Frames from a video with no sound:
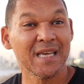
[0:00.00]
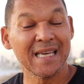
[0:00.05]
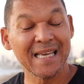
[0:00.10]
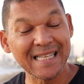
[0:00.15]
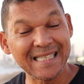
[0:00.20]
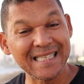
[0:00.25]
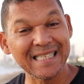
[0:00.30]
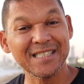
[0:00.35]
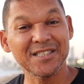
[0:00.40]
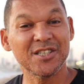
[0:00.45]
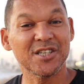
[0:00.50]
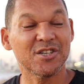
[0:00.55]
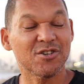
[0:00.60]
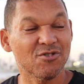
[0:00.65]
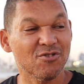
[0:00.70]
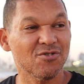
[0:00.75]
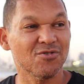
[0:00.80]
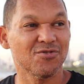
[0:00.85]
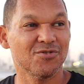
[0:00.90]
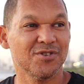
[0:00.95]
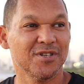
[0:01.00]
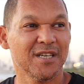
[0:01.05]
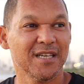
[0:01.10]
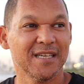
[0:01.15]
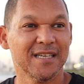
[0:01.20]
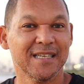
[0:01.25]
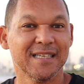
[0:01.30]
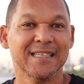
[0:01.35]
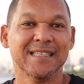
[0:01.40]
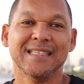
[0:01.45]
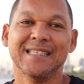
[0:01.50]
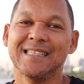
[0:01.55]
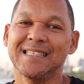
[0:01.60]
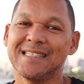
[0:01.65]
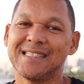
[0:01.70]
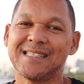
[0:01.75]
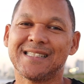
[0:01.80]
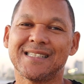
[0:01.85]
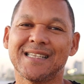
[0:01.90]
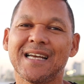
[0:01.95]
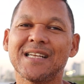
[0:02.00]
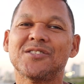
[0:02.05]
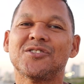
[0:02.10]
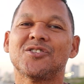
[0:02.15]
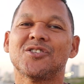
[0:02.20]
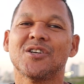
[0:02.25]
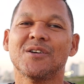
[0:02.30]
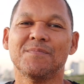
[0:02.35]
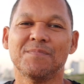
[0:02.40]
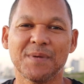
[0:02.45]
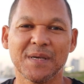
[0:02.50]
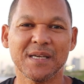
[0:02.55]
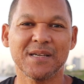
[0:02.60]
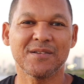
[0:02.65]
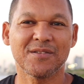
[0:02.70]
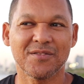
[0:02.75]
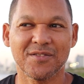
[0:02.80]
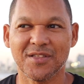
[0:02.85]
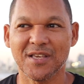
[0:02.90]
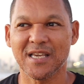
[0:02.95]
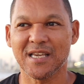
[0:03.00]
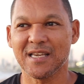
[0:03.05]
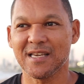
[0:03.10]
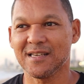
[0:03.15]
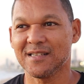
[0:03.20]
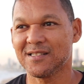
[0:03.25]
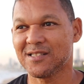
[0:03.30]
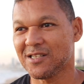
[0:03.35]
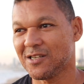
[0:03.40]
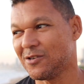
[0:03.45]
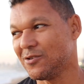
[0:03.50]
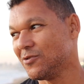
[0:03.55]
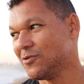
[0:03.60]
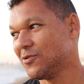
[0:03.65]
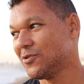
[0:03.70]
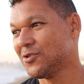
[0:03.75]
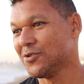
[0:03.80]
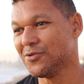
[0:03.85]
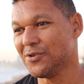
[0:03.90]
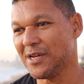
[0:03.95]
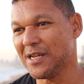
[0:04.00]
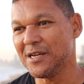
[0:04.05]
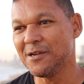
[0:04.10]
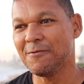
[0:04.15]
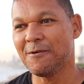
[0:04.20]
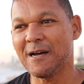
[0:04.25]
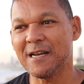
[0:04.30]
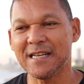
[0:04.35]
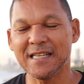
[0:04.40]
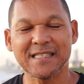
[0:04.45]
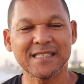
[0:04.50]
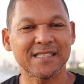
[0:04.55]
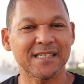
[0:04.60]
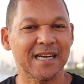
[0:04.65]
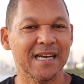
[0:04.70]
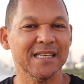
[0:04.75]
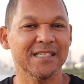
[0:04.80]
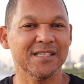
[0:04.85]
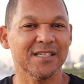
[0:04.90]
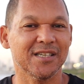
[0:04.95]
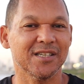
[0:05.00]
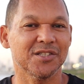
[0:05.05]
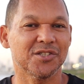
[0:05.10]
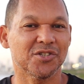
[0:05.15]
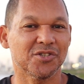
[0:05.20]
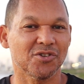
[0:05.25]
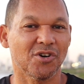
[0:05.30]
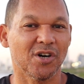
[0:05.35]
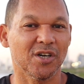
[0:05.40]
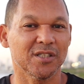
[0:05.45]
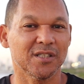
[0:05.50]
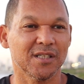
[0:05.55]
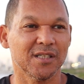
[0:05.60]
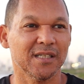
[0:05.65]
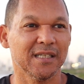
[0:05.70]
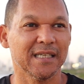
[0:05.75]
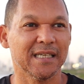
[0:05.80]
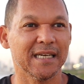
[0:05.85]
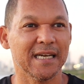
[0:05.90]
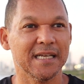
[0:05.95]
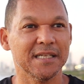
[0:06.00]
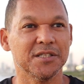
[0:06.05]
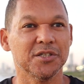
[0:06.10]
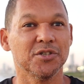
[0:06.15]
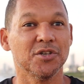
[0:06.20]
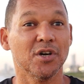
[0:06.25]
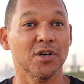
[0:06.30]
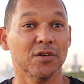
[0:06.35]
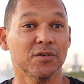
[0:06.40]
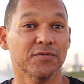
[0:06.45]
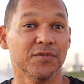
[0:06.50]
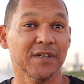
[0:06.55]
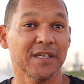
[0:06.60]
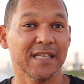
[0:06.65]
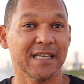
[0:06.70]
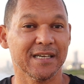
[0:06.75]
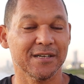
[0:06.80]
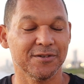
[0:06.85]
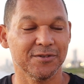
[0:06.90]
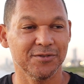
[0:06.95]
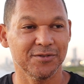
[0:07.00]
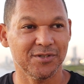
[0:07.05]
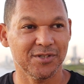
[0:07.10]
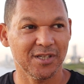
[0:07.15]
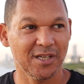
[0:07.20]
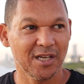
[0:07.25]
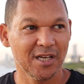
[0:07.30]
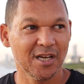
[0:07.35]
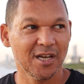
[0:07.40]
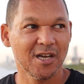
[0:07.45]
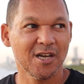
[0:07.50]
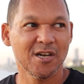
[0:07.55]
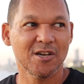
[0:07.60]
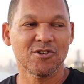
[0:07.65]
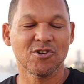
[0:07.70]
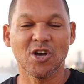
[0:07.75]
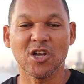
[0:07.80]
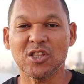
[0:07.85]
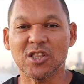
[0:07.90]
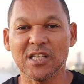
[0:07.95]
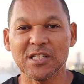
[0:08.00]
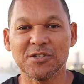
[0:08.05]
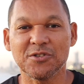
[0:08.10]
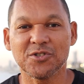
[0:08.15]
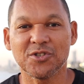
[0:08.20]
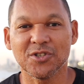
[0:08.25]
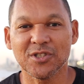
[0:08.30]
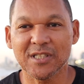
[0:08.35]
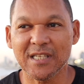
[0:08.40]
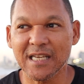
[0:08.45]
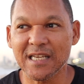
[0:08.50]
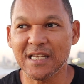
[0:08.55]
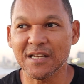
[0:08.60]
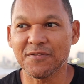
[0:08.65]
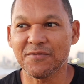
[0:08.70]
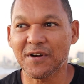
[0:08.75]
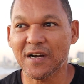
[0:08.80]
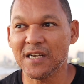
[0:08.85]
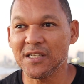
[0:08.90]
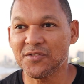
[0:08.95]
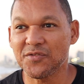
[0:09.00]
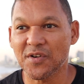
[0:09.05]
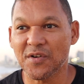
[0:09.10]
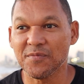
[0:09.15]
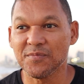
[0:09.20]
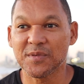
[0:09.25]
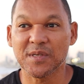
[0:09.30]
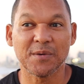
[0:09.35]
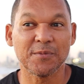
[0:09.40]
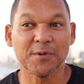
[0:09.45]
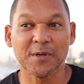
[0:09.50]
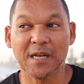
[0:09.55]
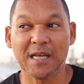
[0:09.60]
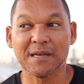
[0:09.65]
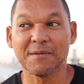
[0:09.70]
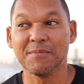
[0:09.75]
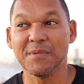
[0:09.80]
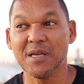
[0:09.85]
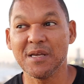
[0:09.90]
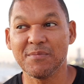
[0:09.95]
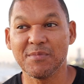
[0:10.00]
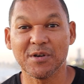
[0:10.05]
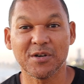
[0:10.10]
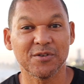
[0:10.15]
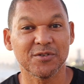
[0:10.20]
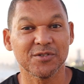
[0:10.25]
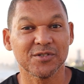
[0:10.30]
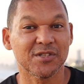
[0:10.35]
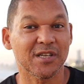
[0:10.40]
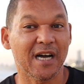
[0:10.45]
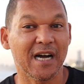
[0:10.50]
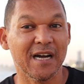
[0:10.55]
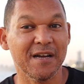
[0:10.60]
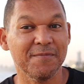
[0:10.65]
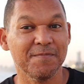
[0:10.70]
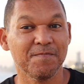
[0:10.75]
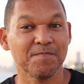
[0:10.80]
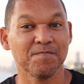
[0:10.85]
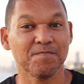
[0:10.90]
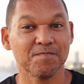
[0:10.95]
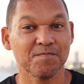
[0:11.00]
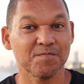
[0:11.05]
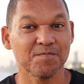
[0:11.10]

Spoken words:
Hitting record is such a big thing. So to anyone that's trying to get started in creating your own videos, not that you should take advice from someone like me, because I'm